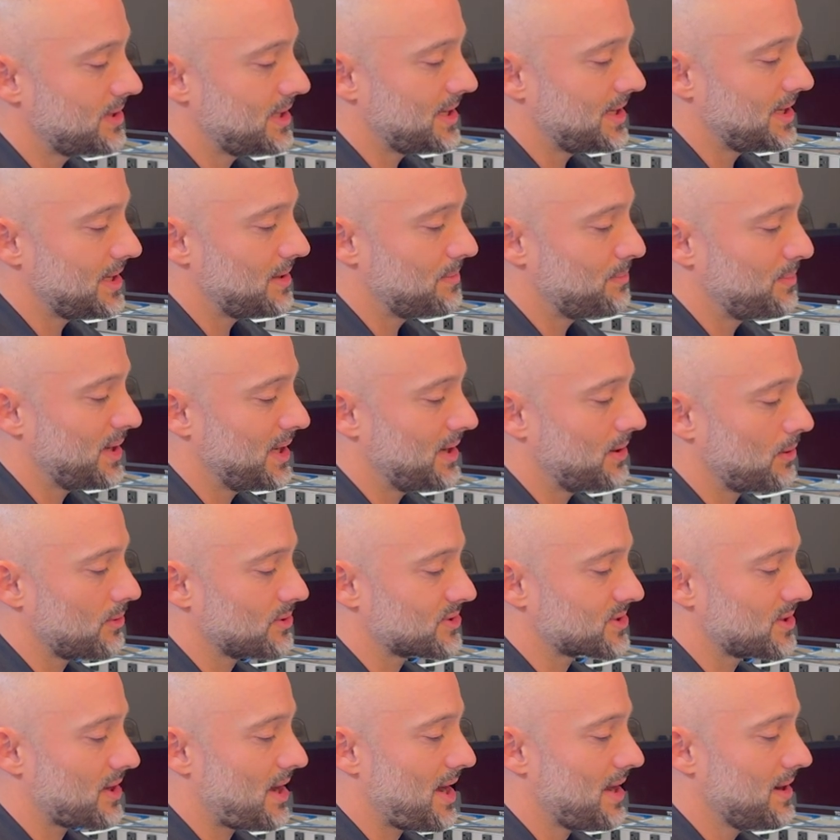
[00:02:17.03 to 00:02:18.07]
the
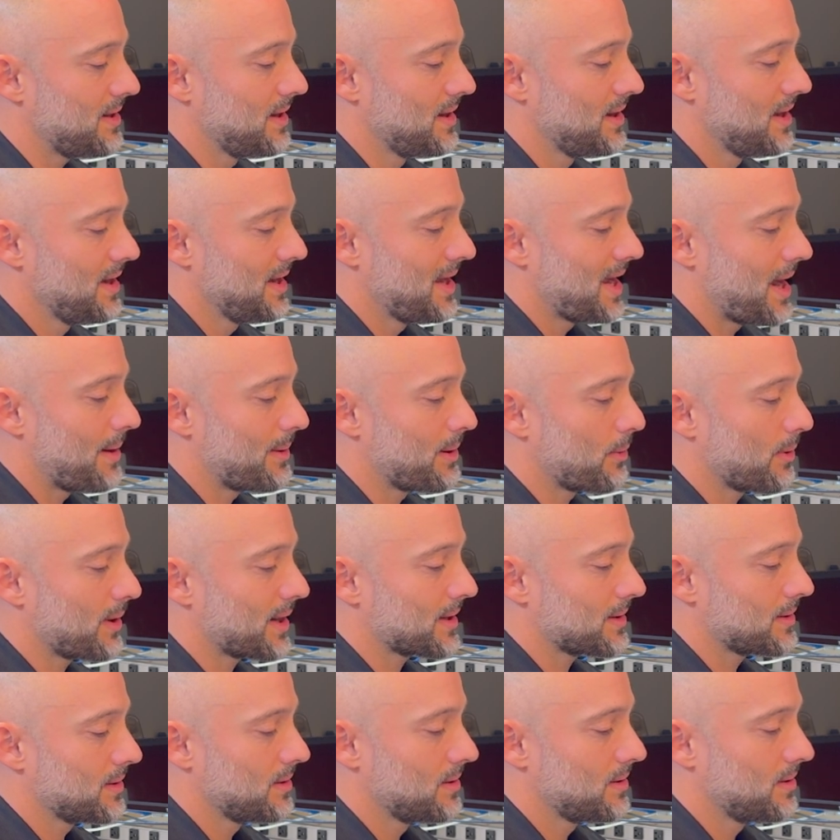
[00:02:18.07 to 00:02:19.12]
pinhole slot, and we
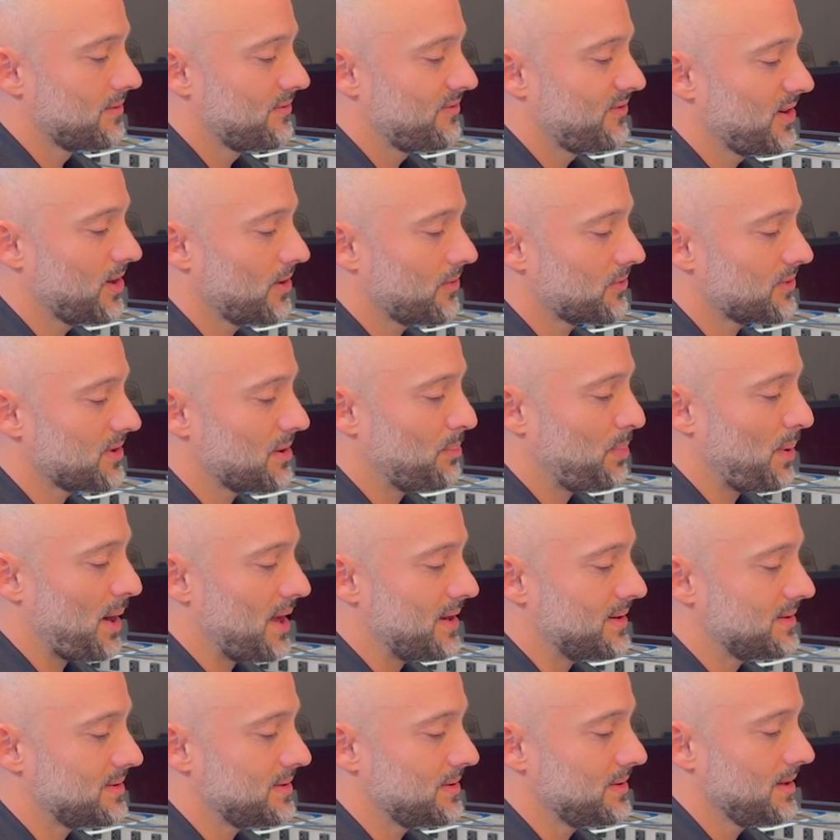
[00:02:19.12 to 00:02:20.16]
want to feel for the
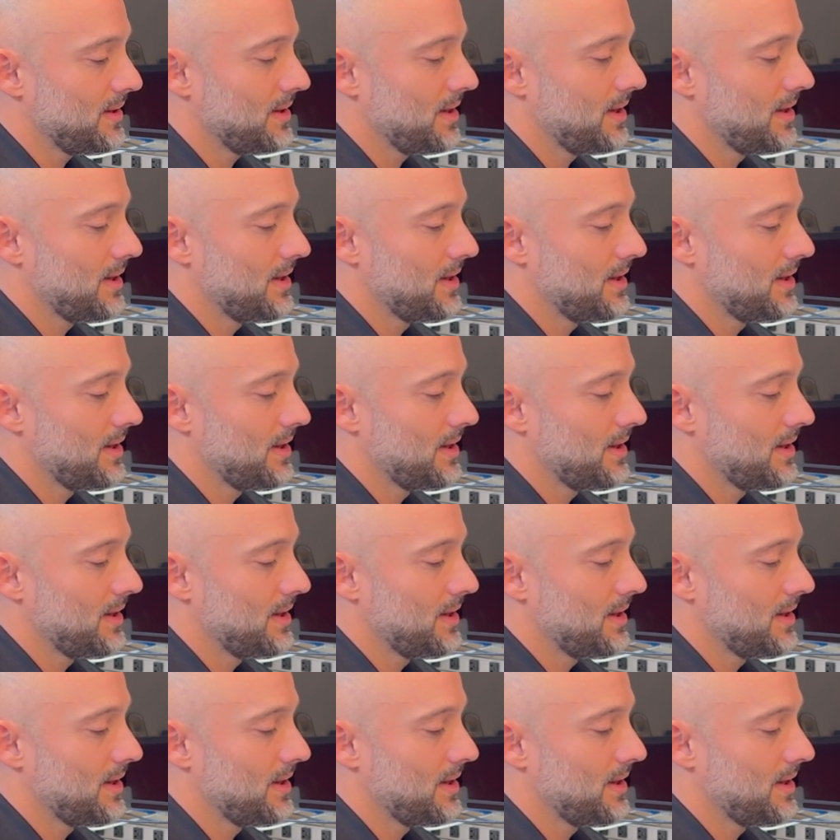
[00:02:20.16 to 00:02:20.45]
button